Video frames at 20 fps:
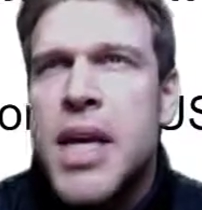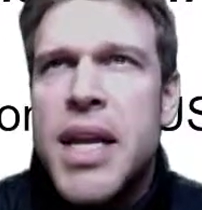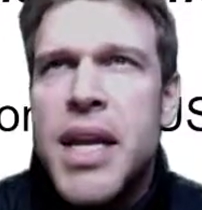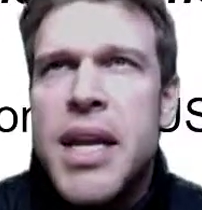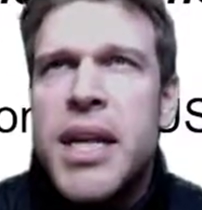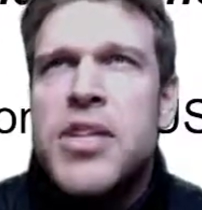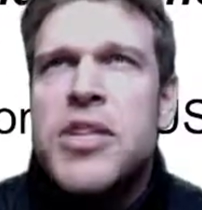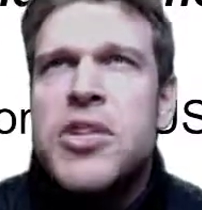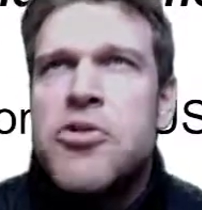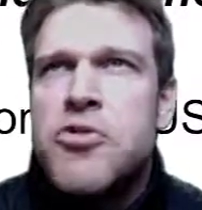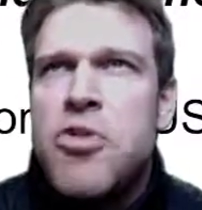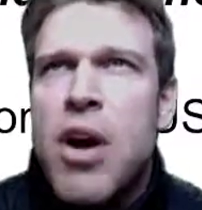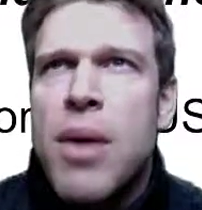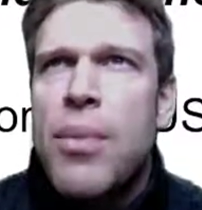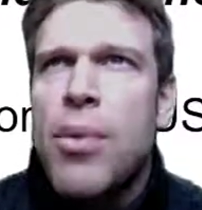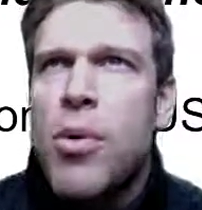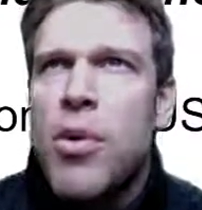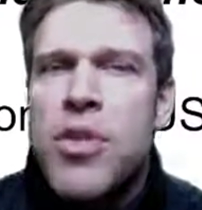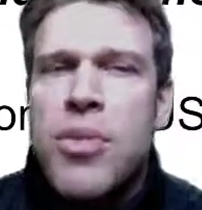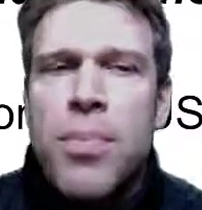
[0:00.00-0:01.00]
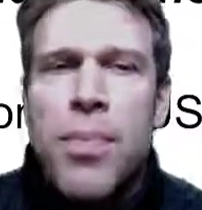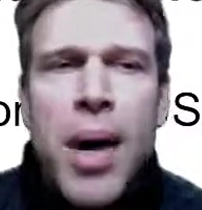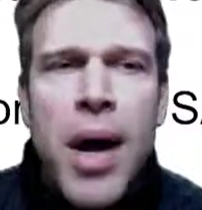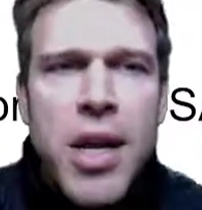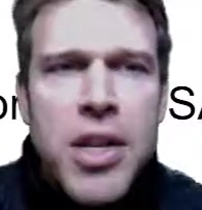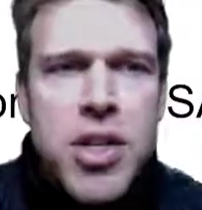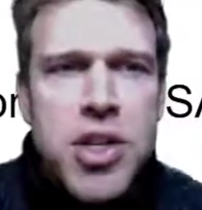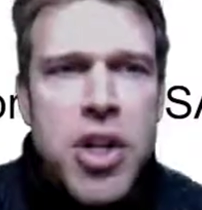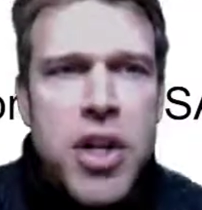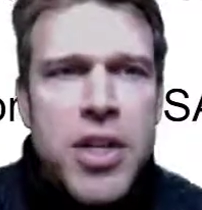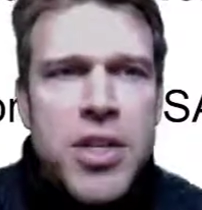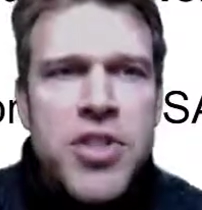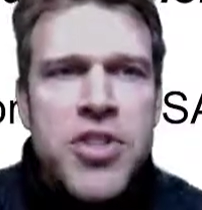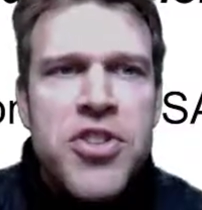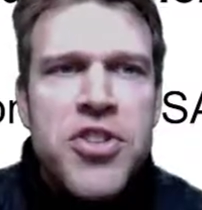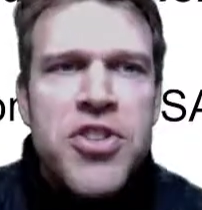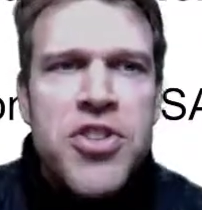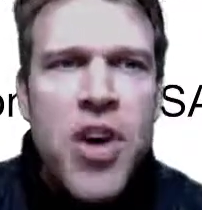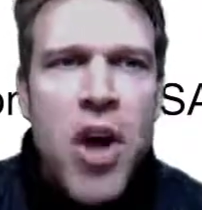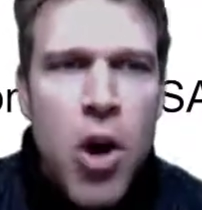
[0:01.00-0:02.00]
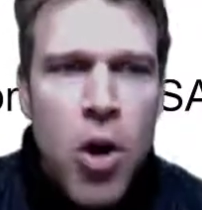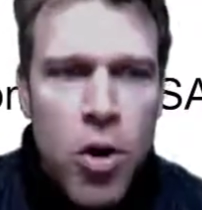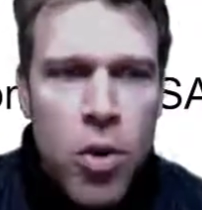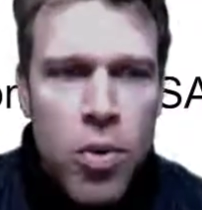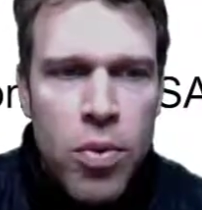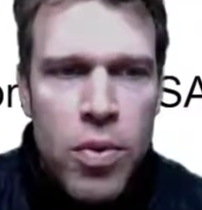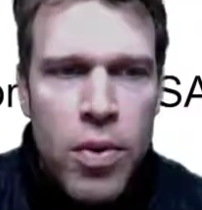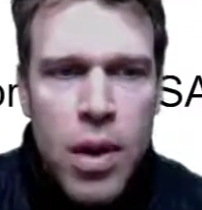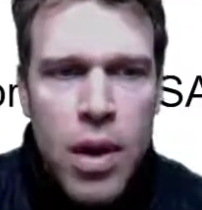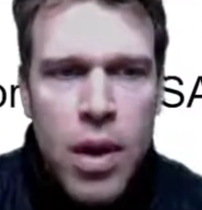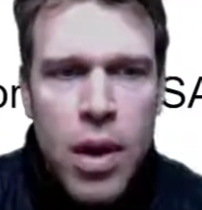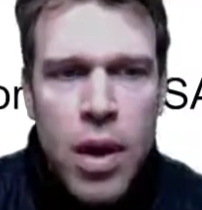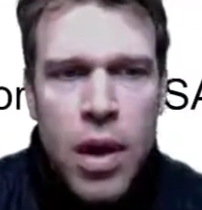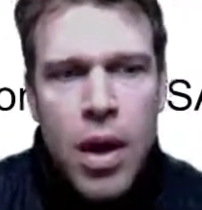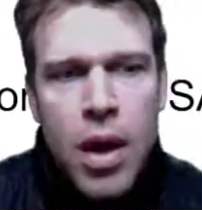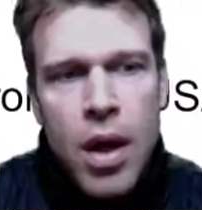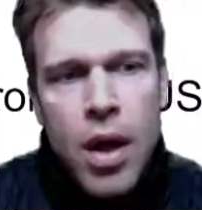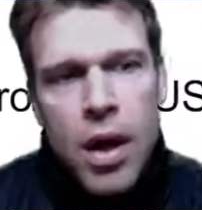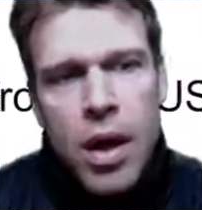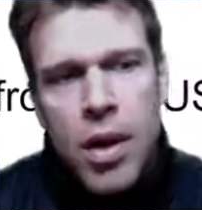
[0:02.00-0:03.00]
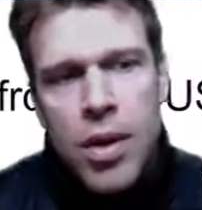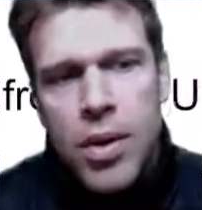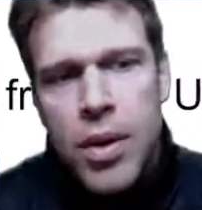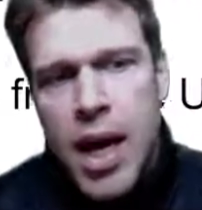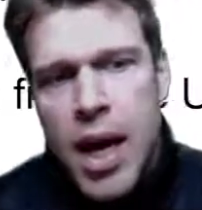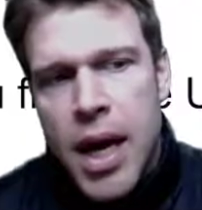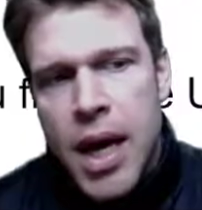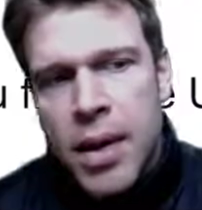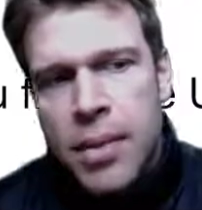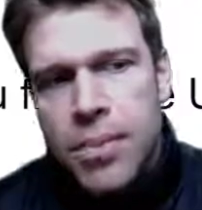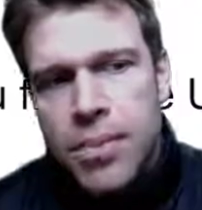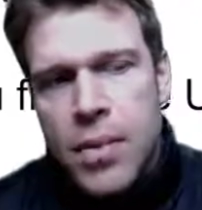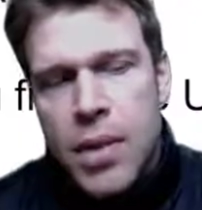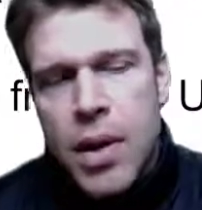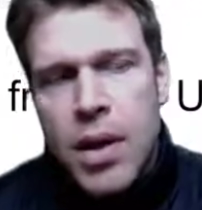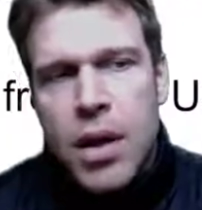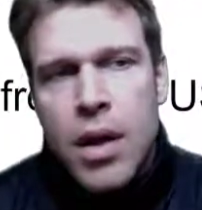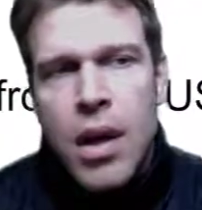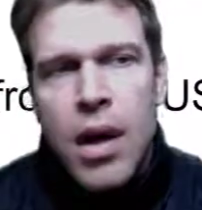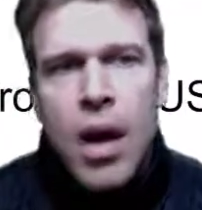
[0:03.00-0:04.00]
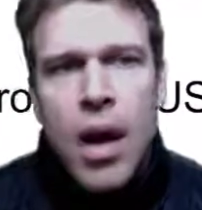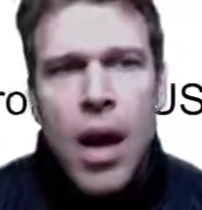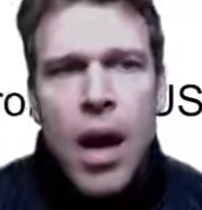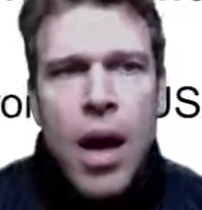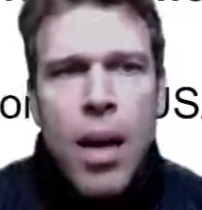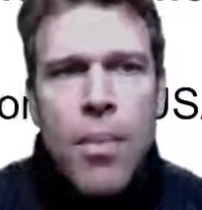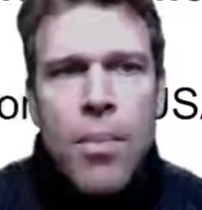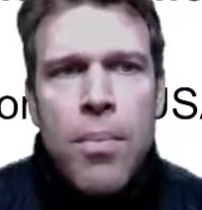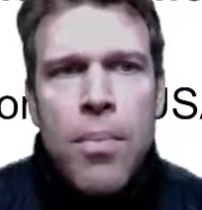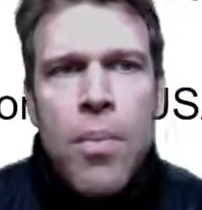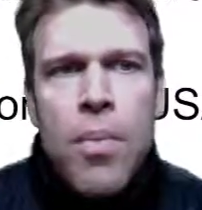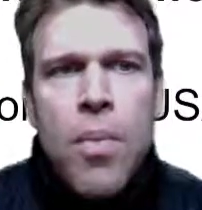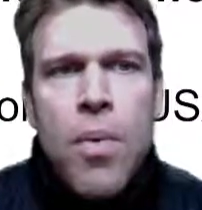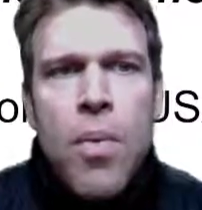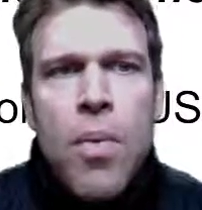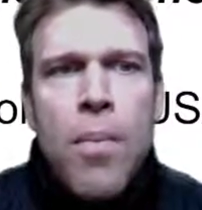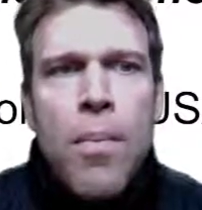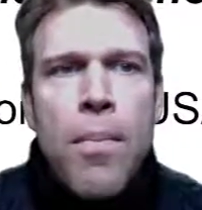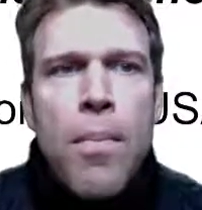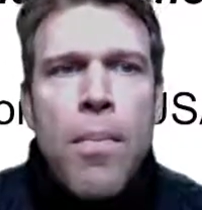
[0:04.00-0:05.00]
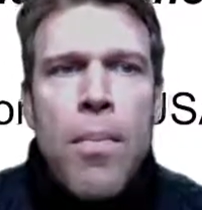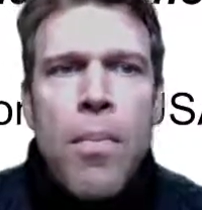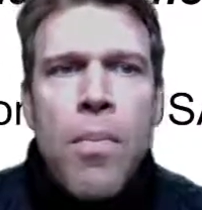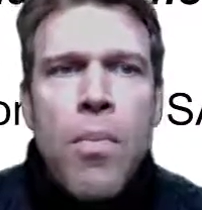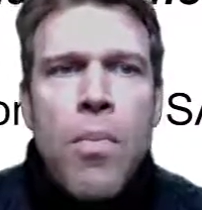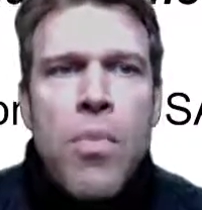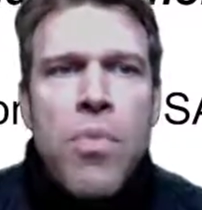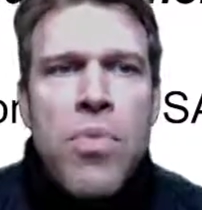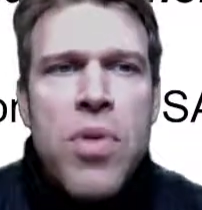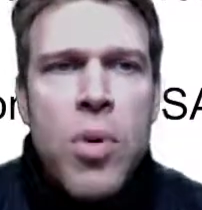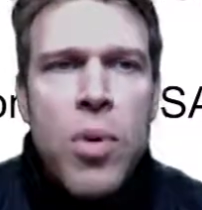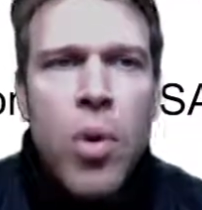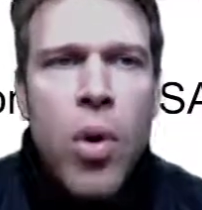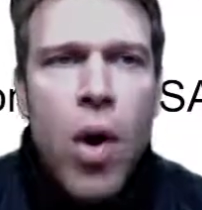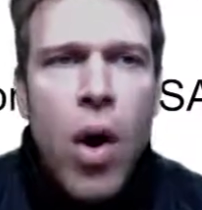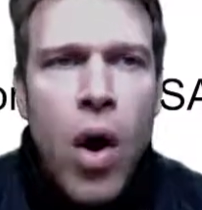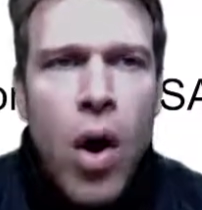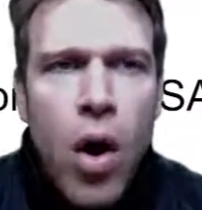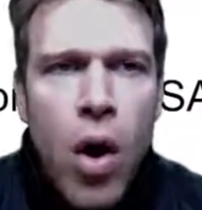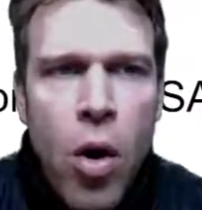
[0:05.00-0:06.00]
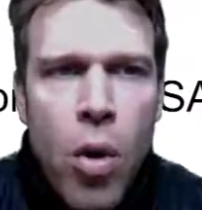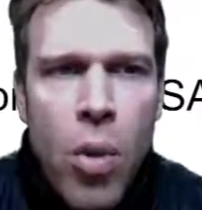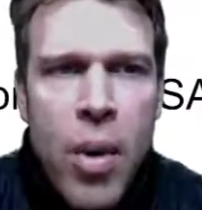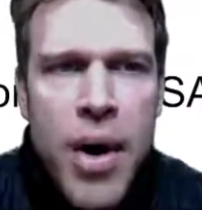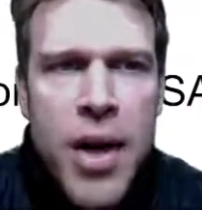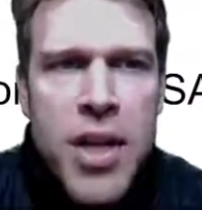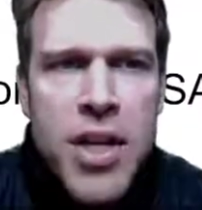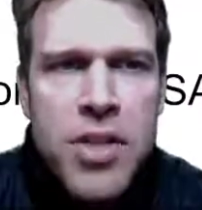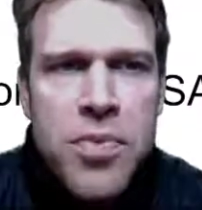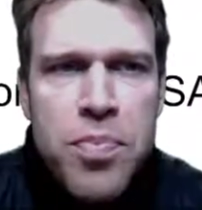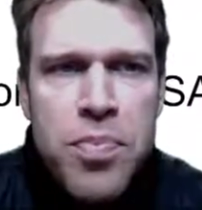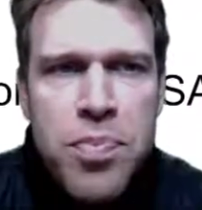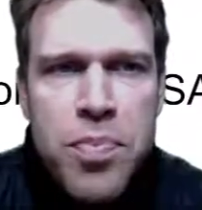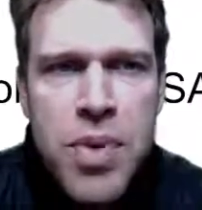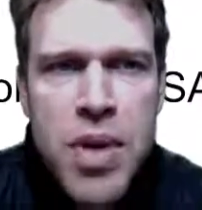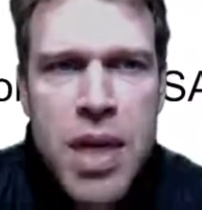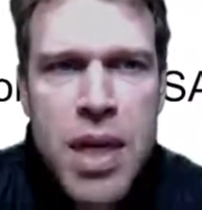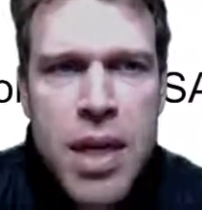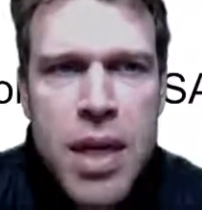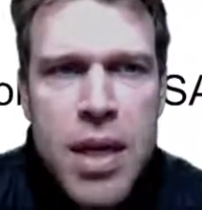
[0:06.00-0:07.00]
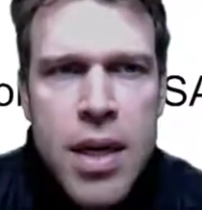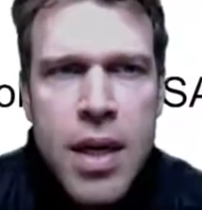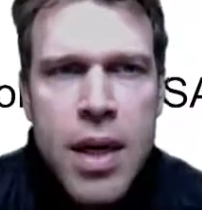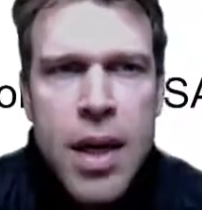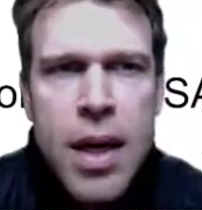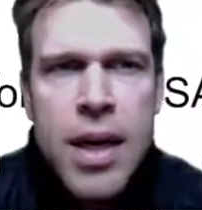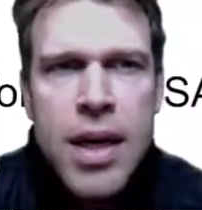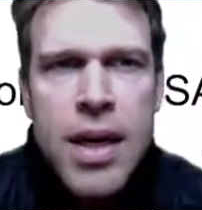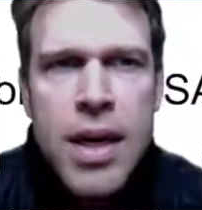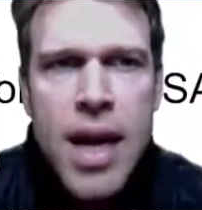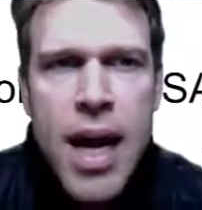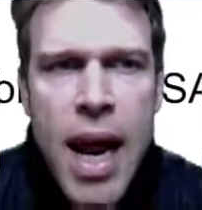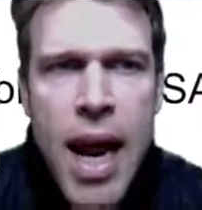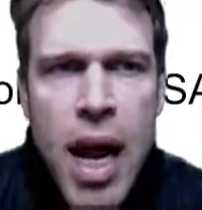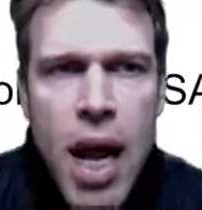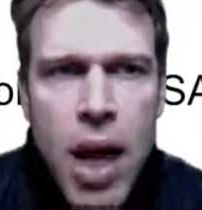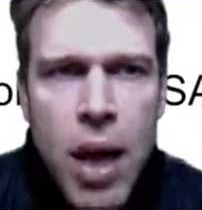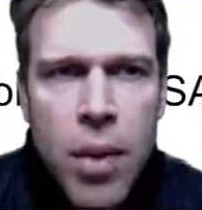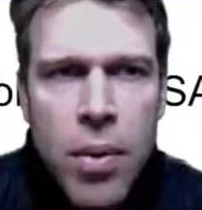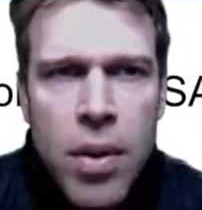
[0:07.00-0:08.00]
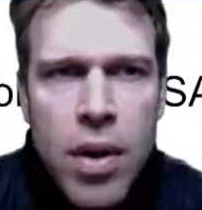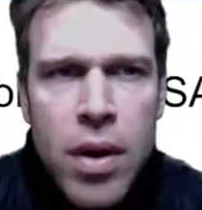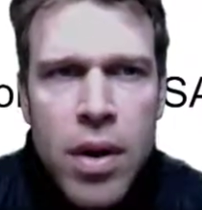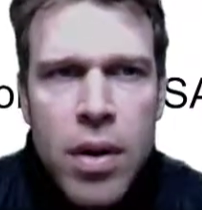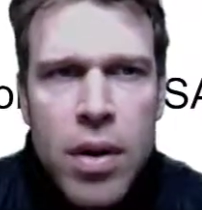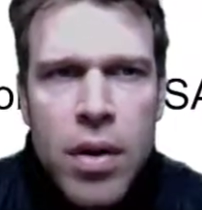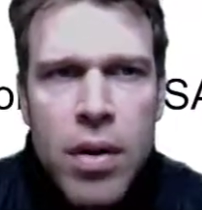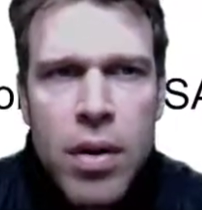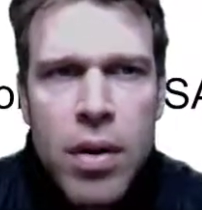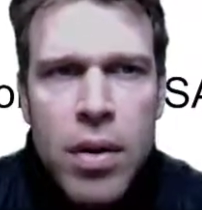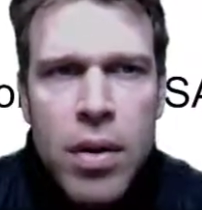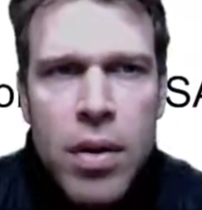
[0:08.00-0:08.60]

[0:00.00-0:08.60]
get into trouble with much and so. Okay, there will always be a noun